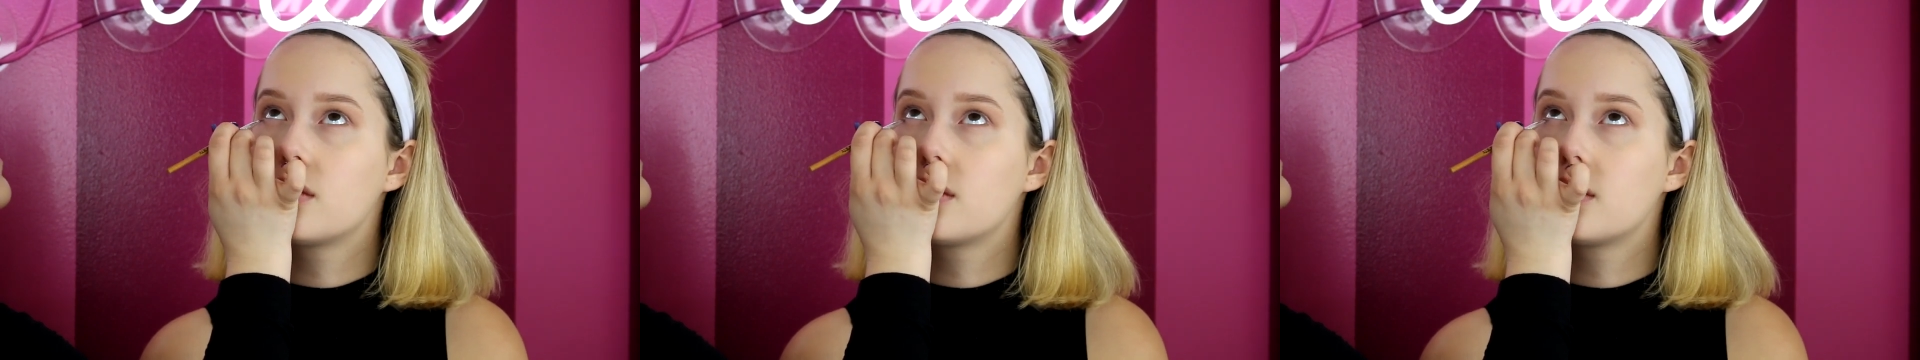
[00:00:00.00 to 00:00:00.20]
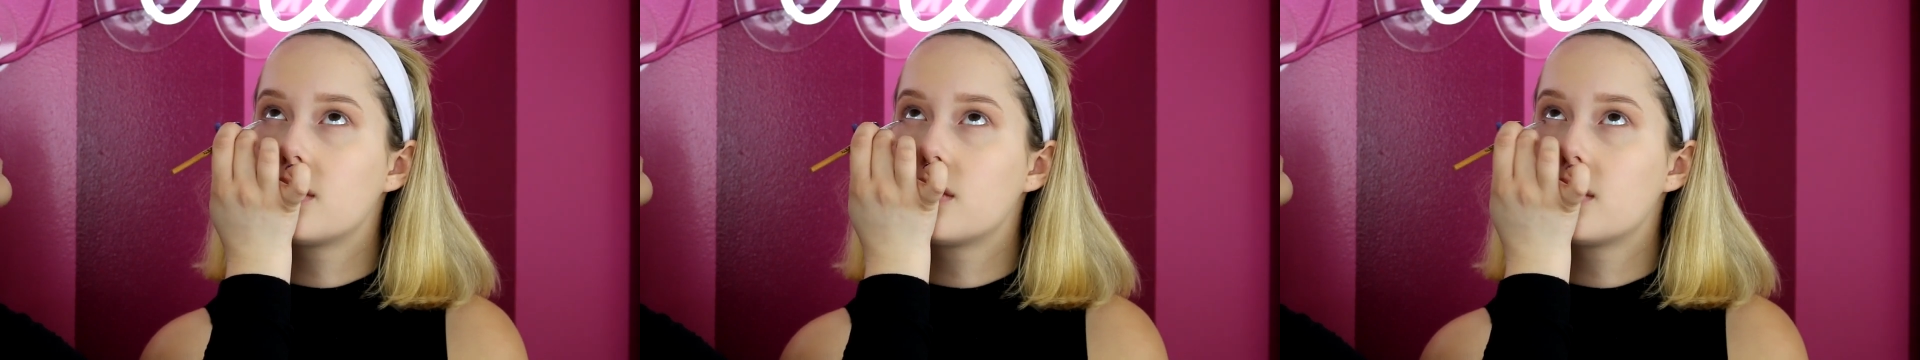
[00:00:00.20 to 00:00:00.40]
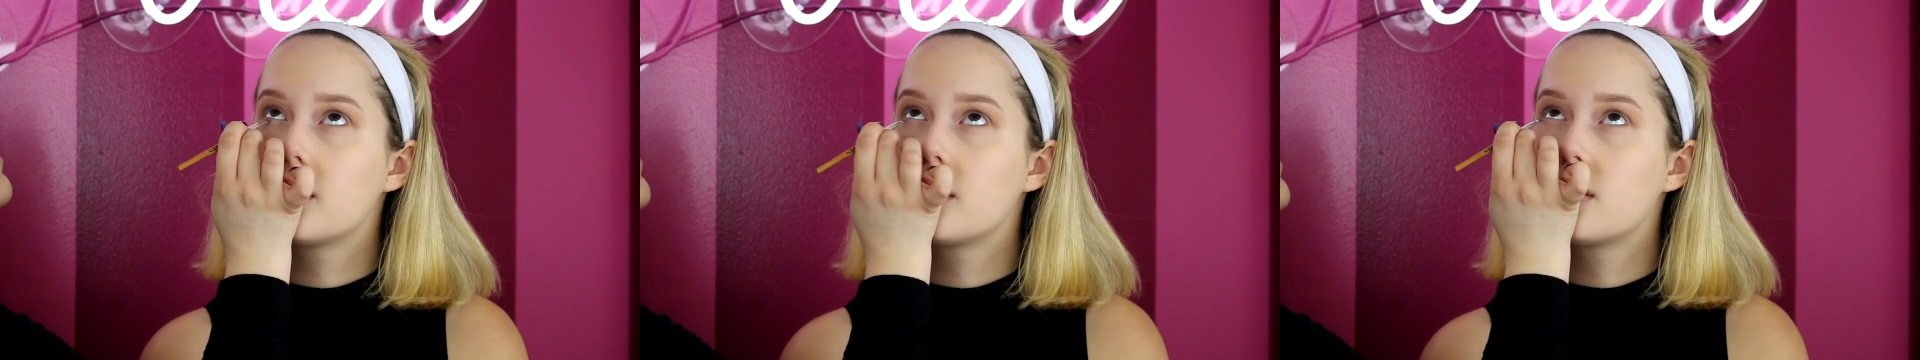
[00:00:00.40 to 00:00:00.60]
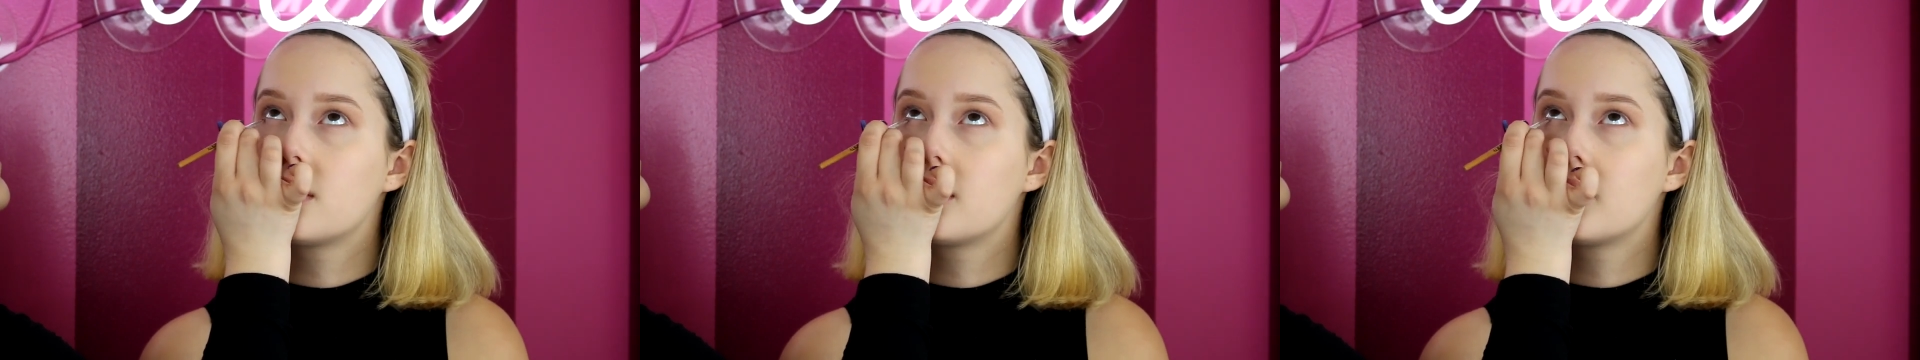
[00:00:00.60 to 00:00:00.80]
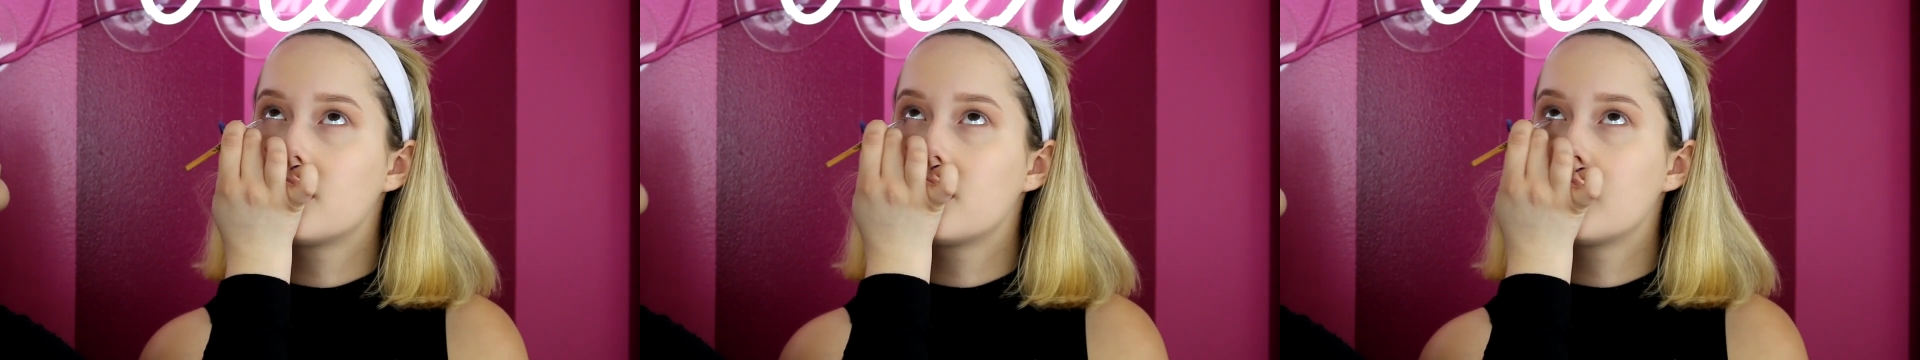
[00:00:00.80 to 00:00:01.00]
And it still
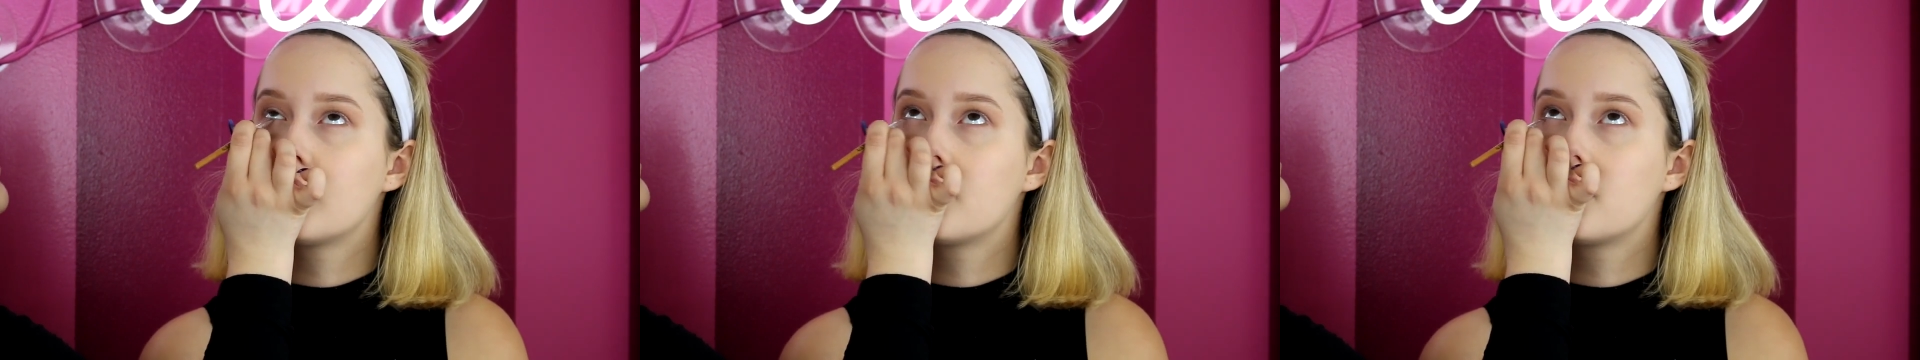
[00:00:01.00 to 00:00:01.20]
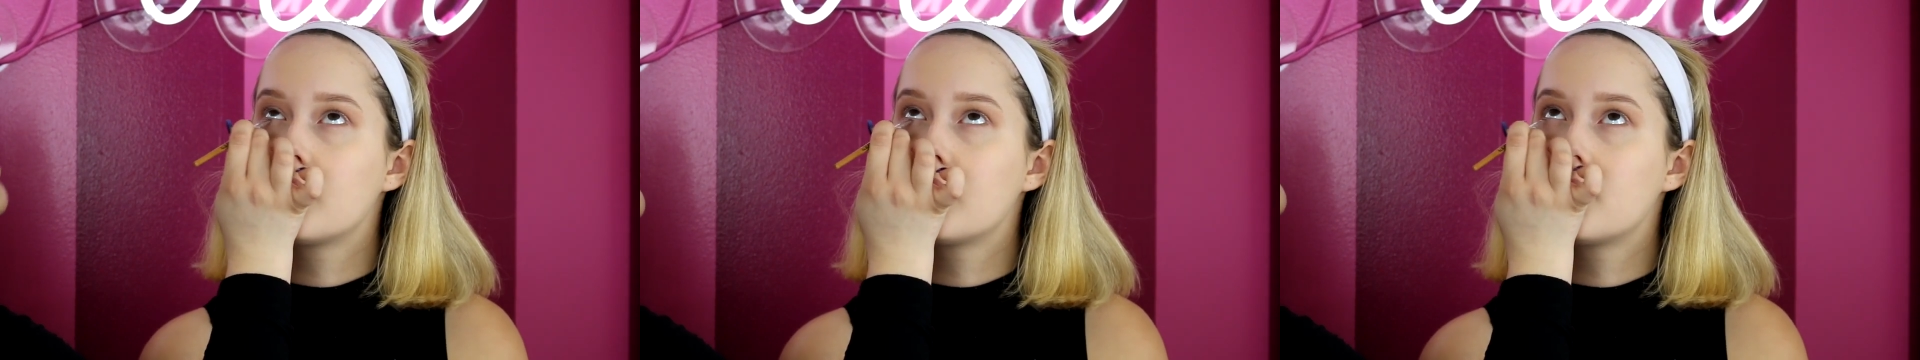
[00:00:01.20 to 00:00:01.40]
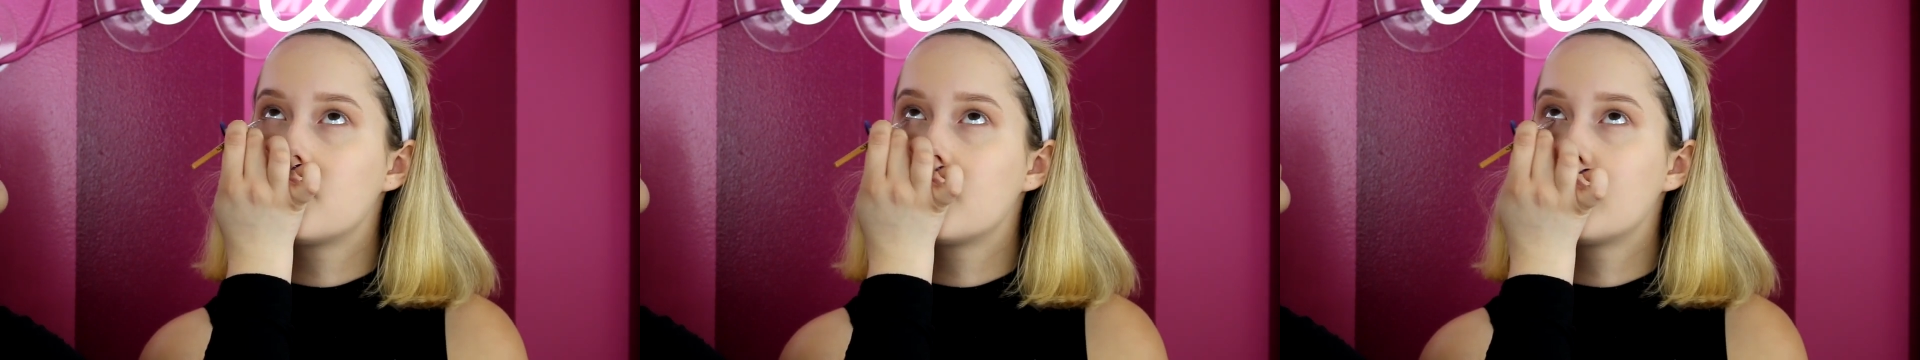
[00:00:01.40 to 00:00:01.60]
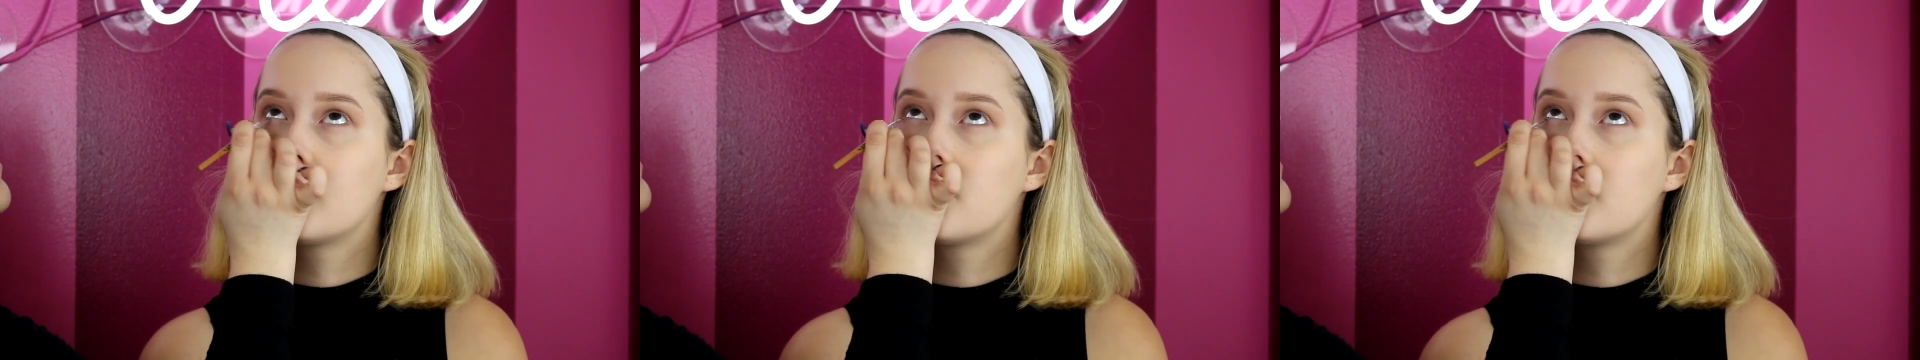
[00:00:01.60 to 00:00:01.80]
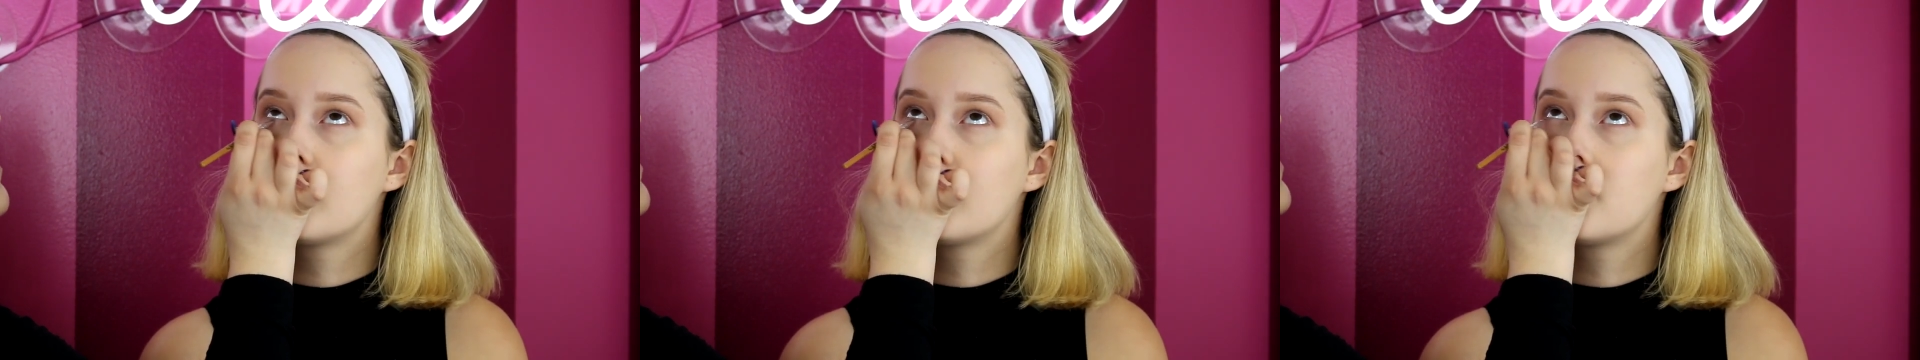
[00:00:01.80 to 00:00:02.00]
gives you that soft,
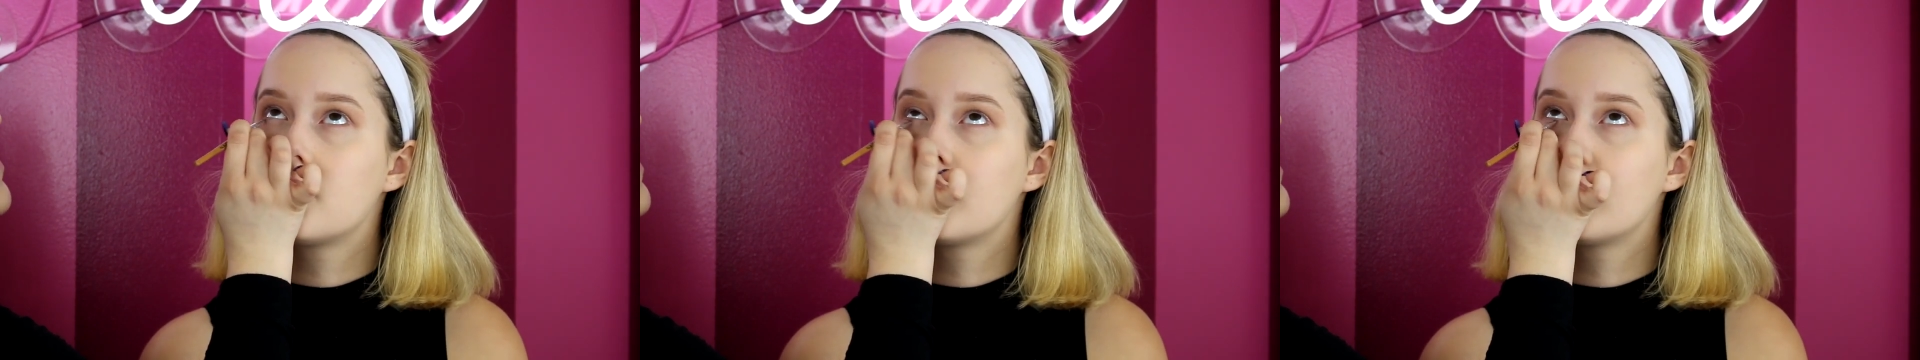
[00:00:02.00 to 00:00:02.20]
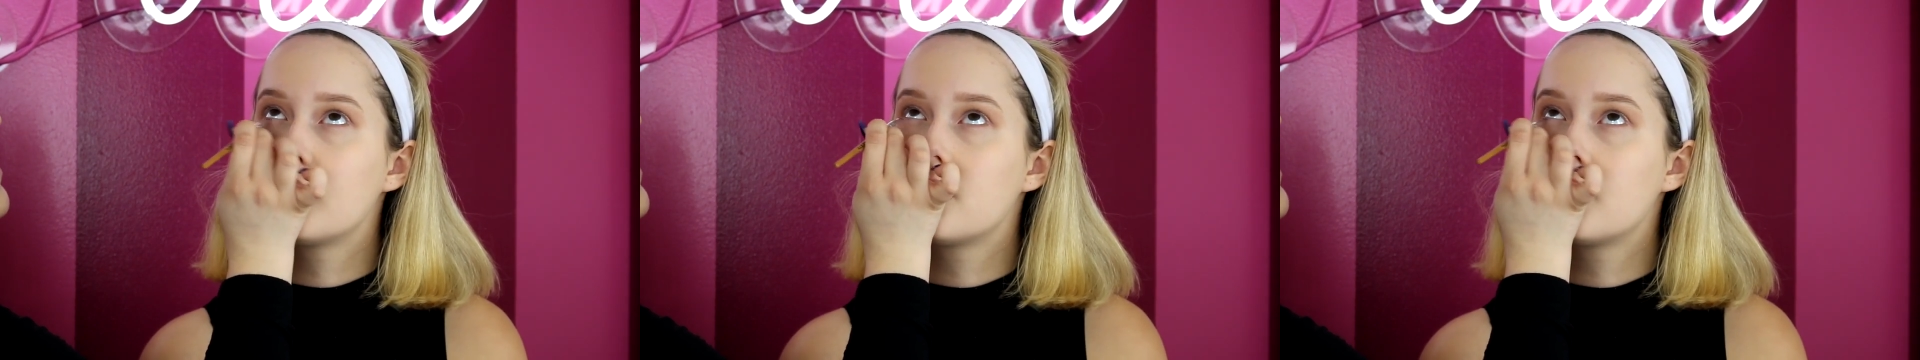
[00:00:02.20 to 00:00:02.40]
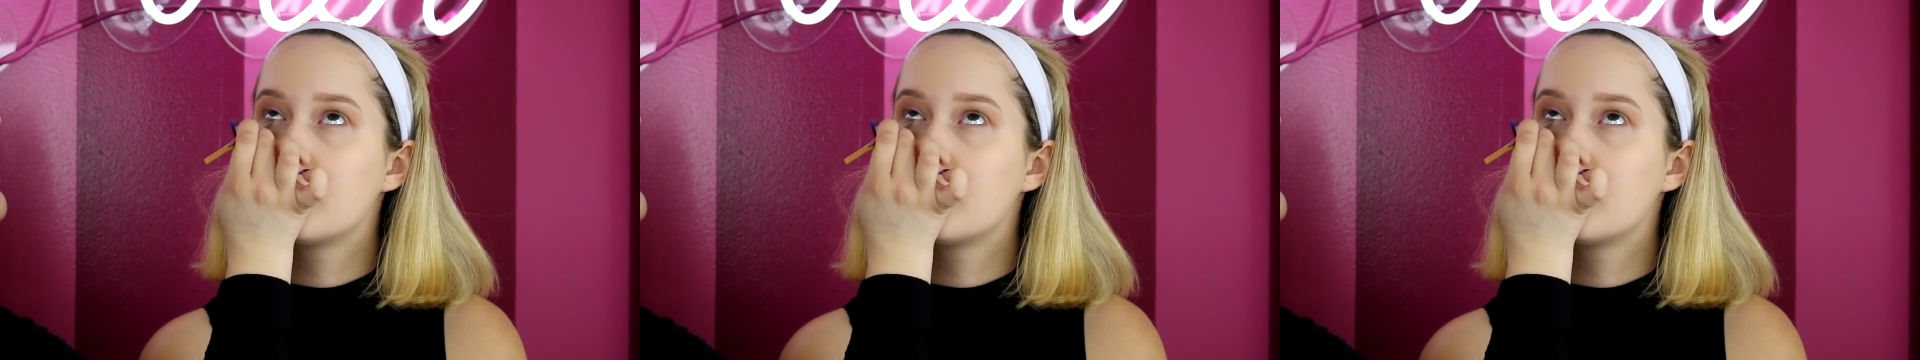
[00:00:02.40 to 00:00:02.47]
sultry,